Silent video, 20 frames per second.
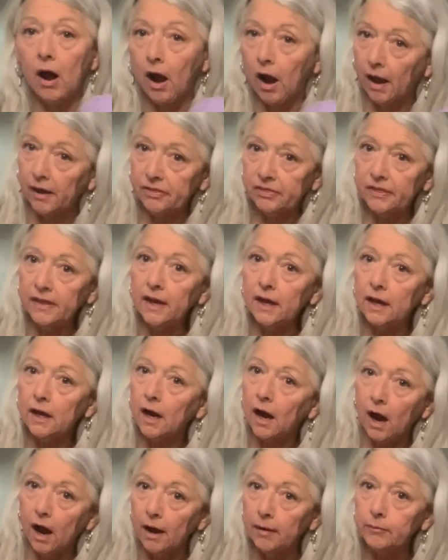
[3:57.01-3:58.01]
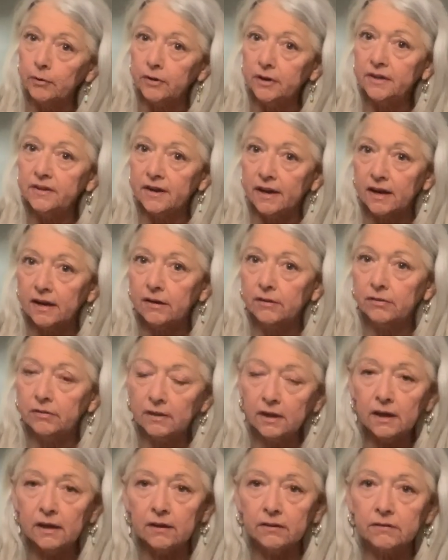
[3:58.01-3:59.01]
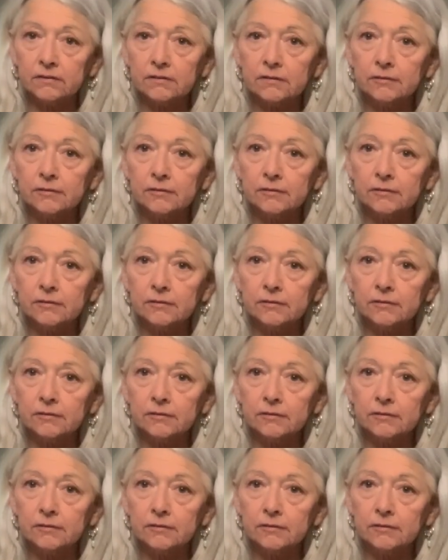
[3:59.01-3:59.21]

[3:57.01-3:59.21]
I think I'm going to take these.